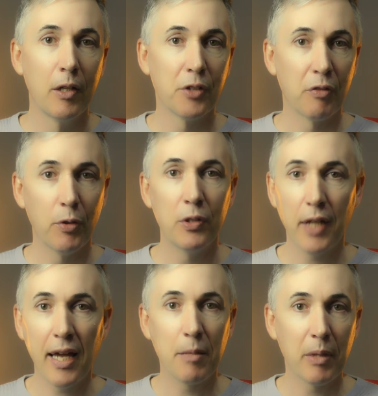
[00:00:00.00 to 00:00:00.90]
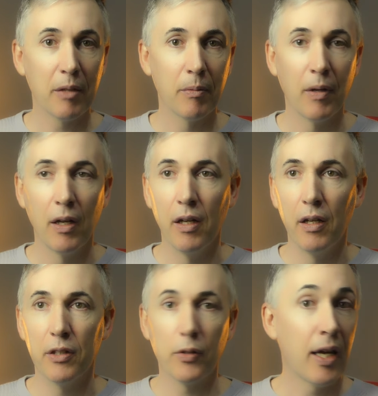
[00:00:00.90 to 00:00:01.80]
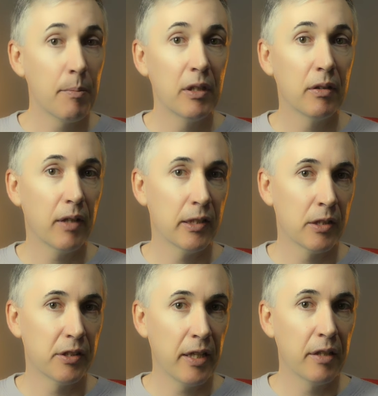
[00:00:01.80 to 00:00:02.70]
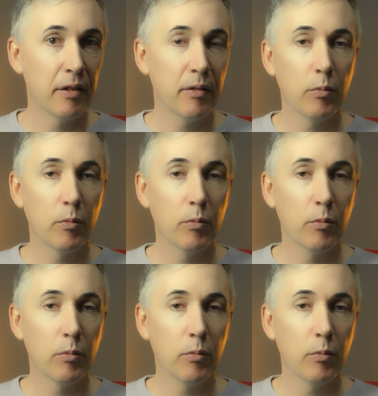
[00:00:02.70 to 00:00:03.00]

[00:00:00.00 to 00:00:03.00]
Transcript: So first, Amy. So Amy, as I said,